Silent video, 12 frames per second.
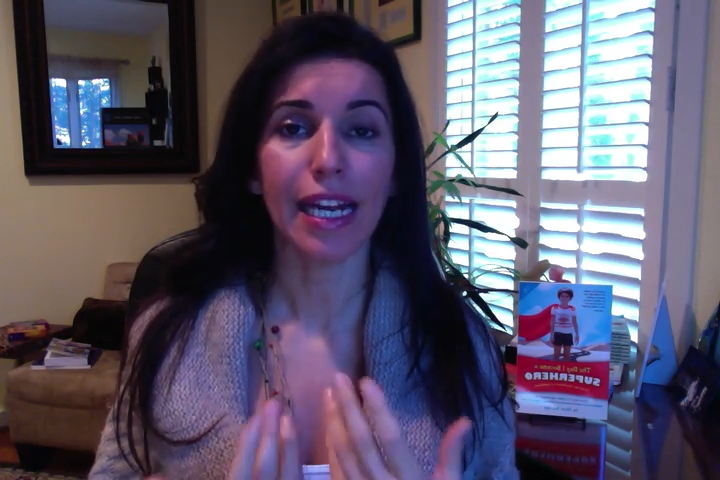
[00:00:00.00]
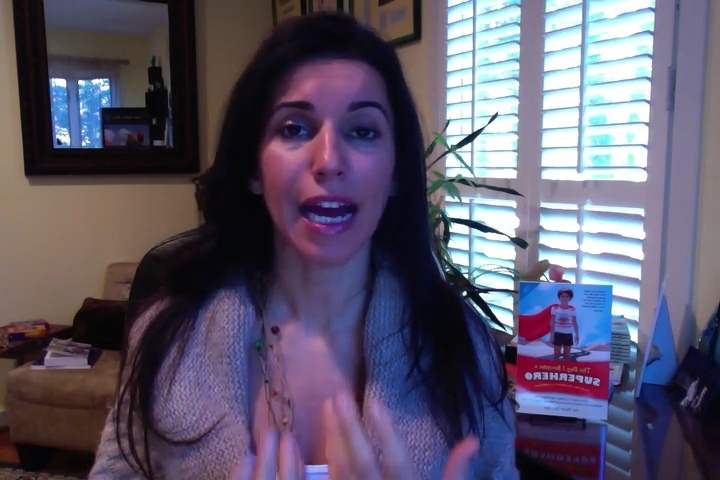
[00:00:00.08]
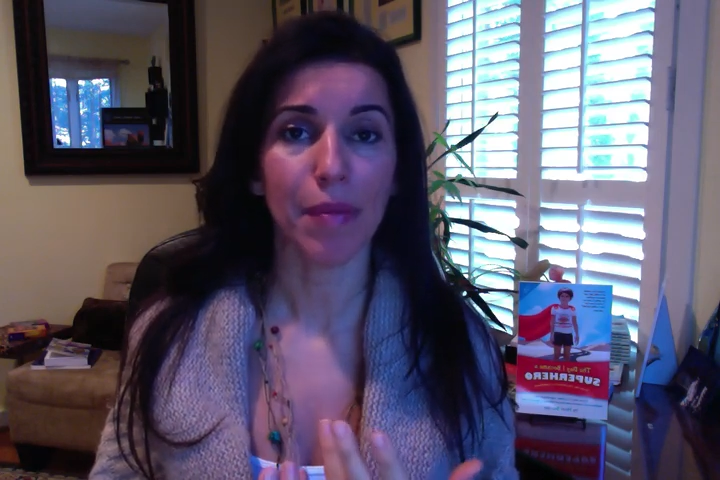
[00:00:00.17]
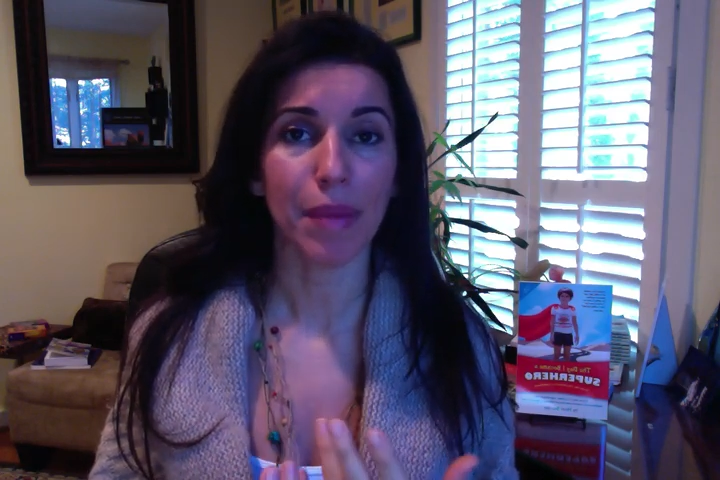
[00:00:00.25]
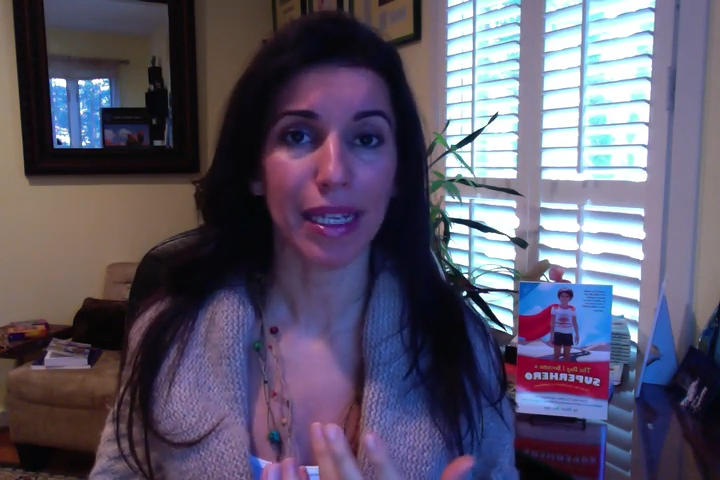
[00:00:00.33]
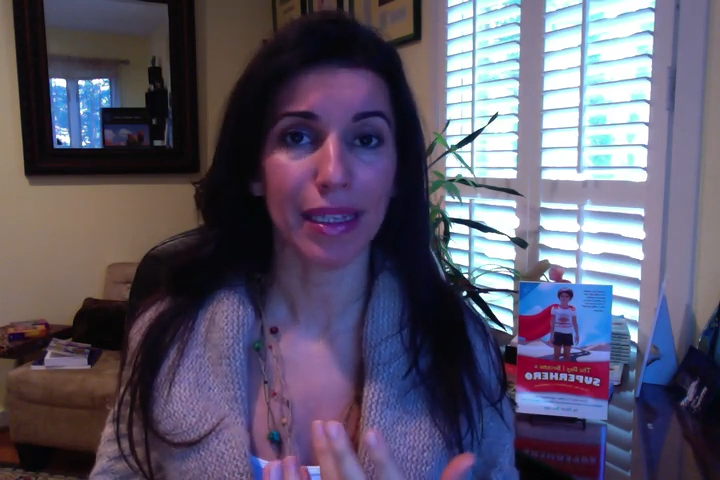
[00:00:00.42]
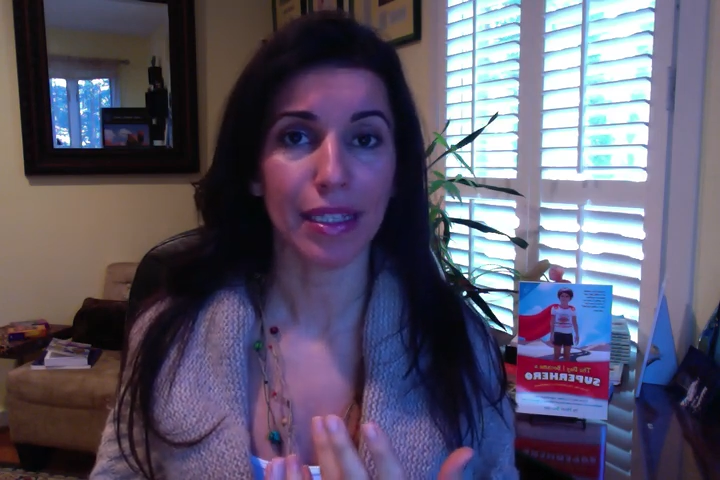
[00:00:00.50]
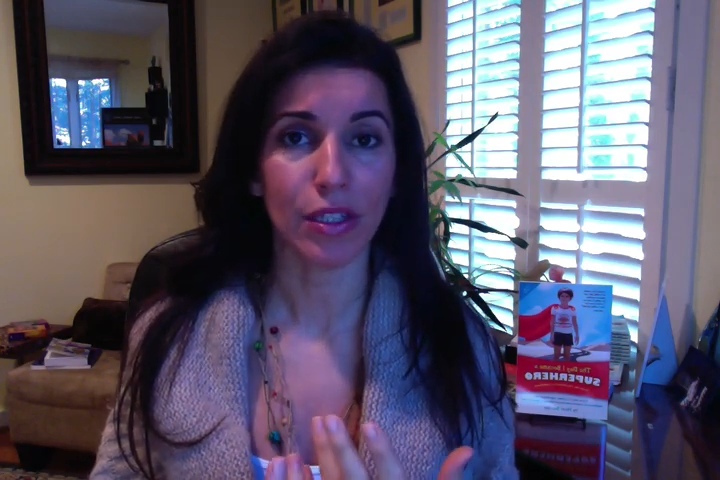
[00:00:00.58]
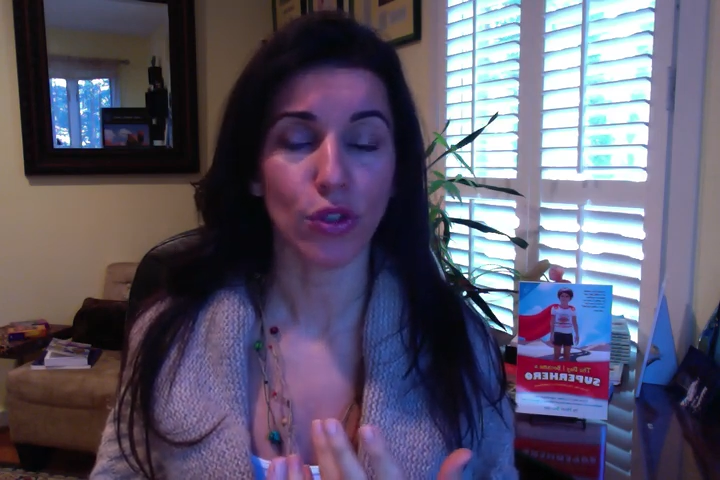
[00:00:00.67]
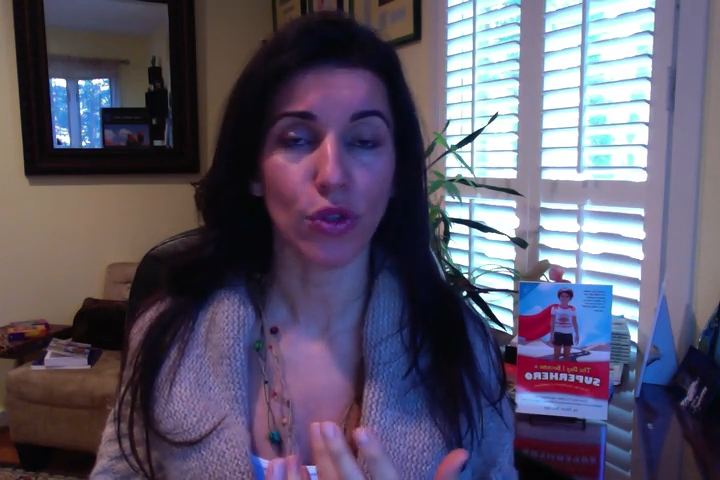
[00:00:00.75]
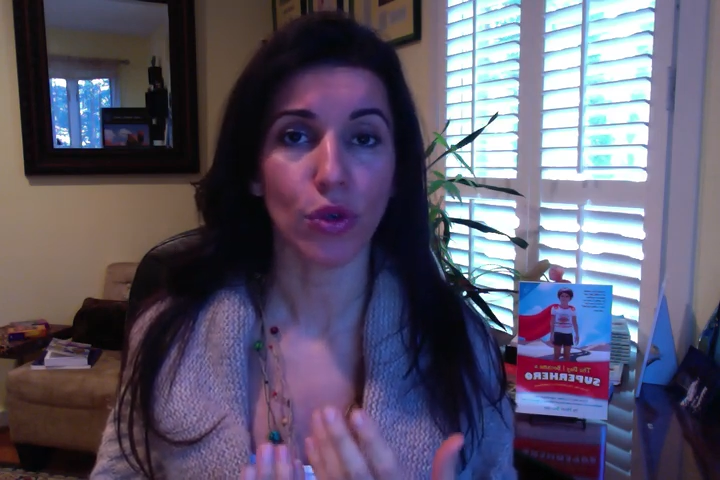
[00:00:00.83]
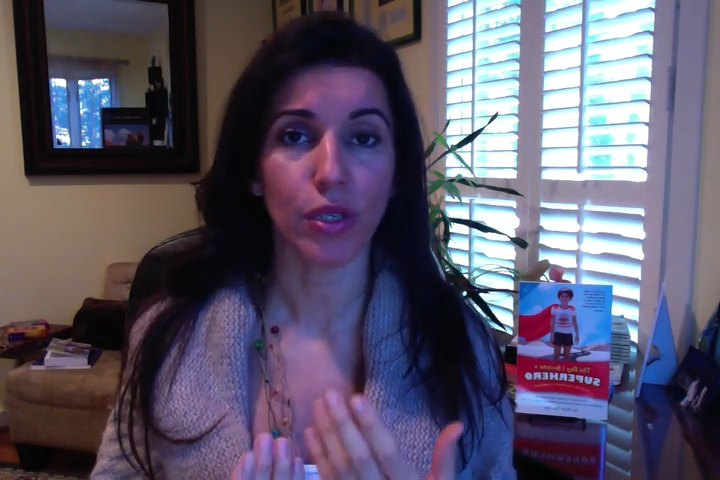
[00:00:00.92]
I made
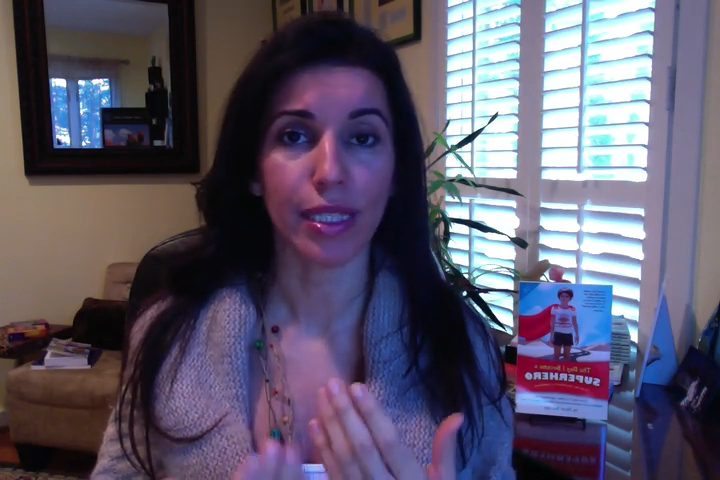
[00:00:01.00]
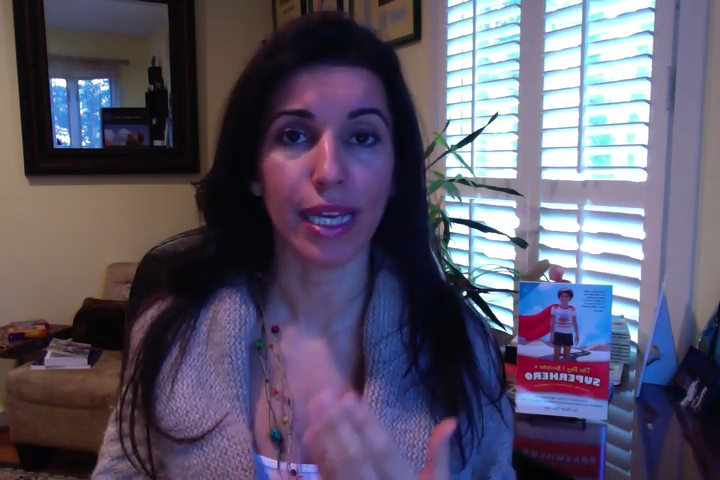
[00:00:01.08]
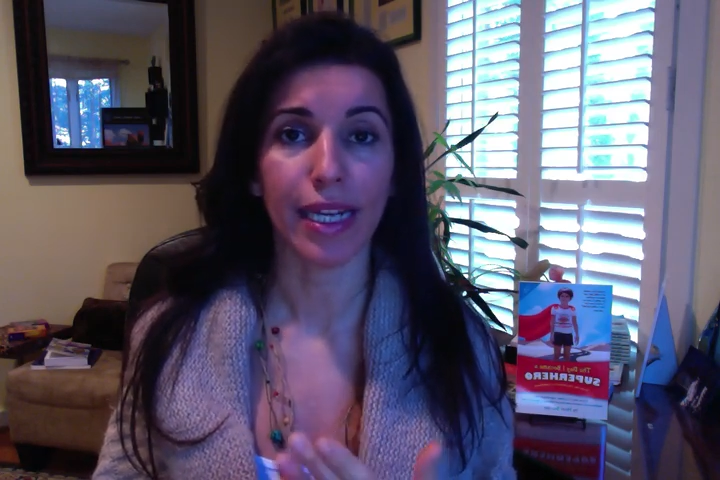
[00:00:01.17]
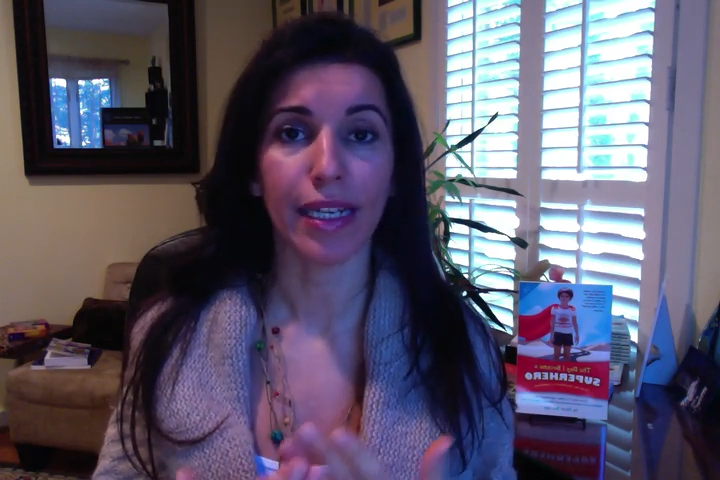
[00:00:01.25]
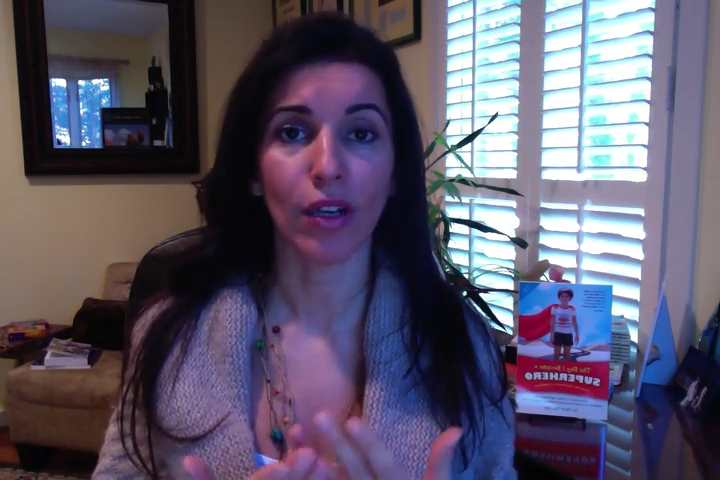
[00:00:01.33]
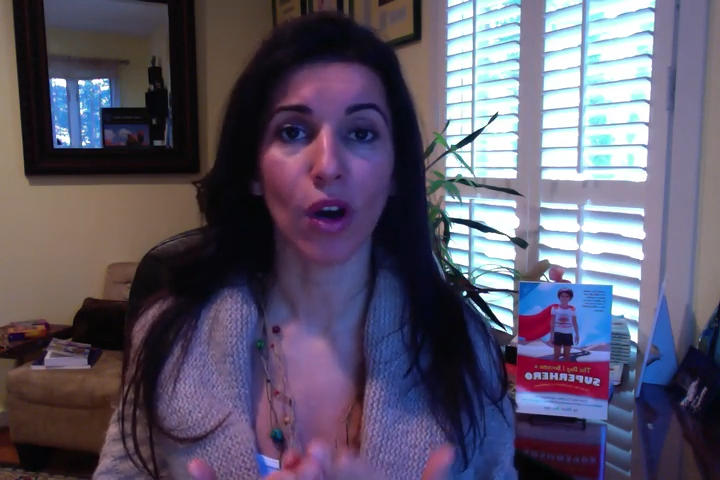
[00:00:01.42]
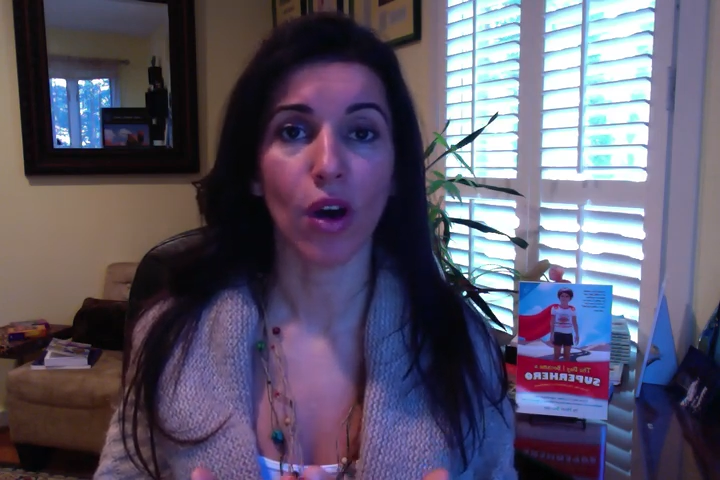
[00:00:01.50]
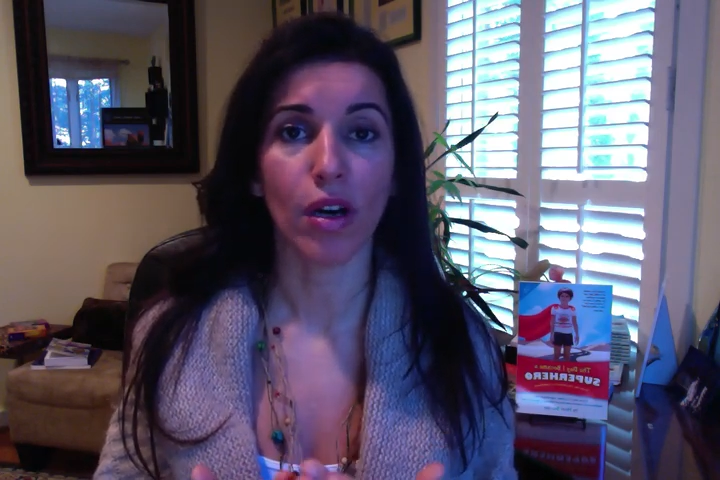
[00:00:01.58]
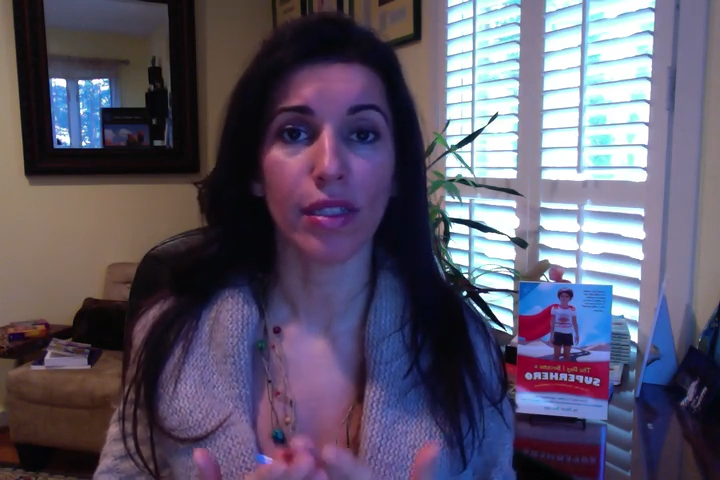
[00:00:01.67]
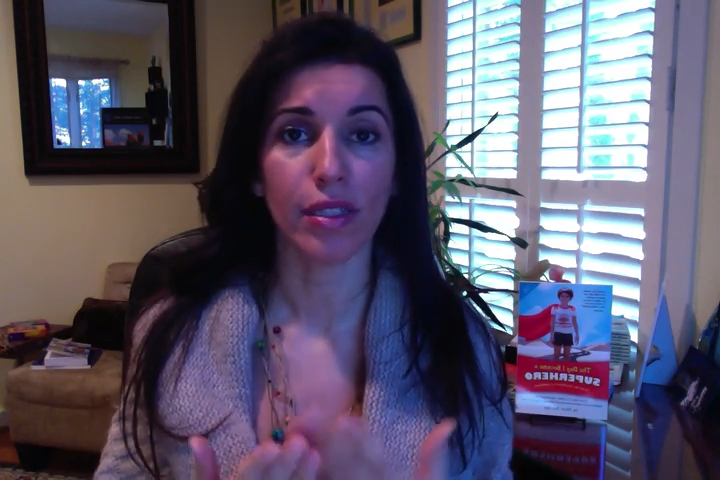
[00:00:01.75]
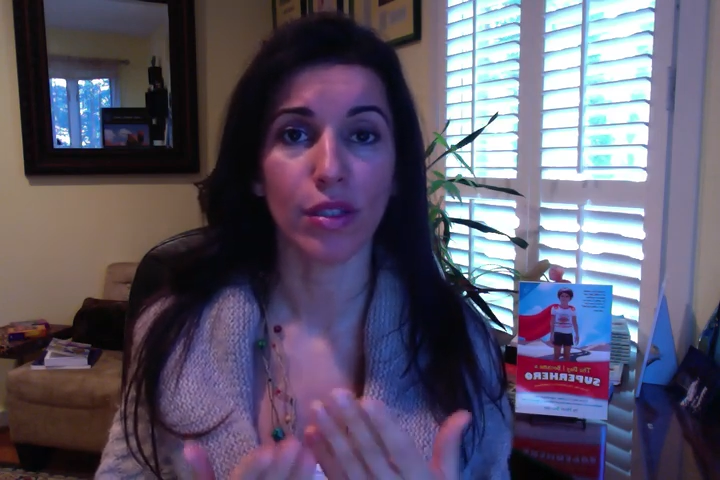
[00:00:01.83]
this choice and it caused